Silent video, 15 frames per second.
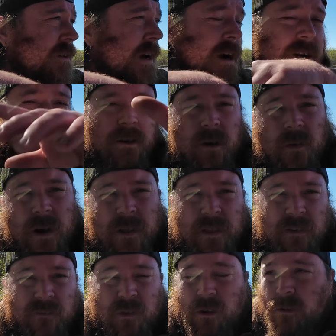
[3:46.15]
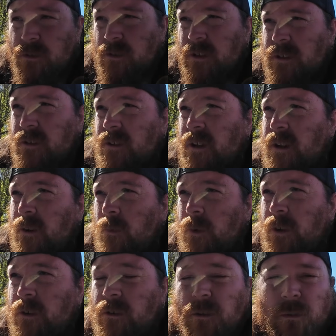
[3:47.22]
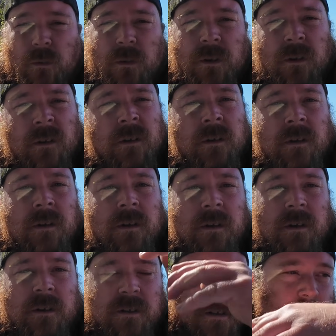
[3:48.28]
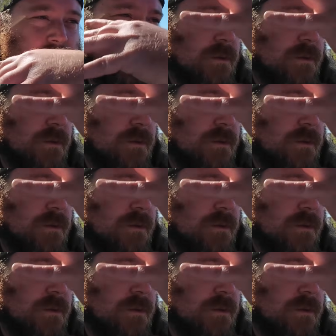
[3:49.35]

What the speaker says: I already know how they feel, so I just kind of want to do some of